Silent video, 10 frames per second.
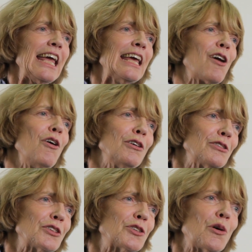It
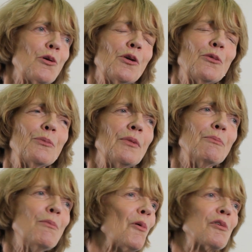also
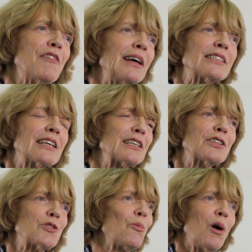motivates
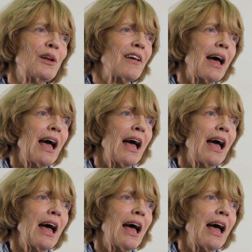us to want to